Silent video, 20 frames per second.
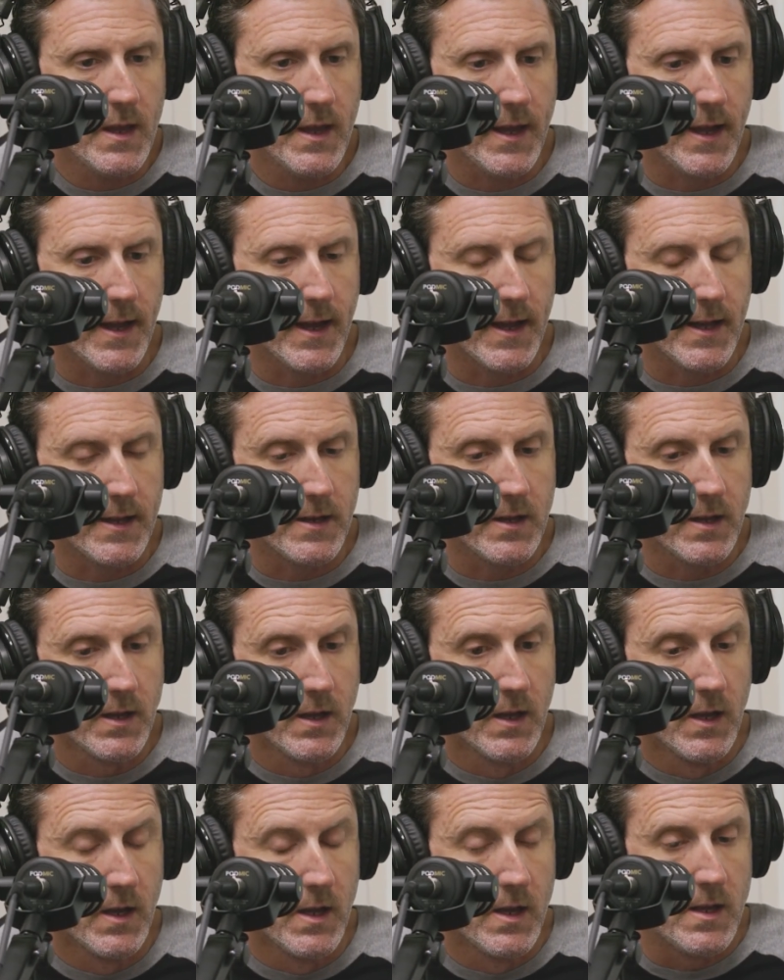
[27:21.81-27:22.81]
And
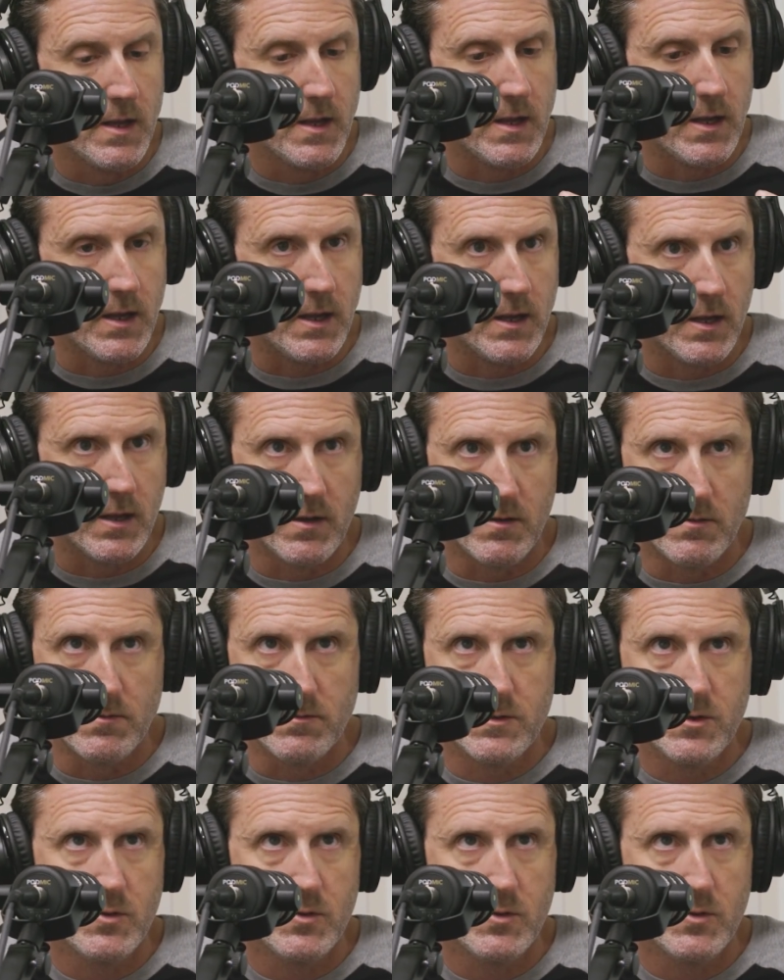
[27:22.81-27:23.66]
in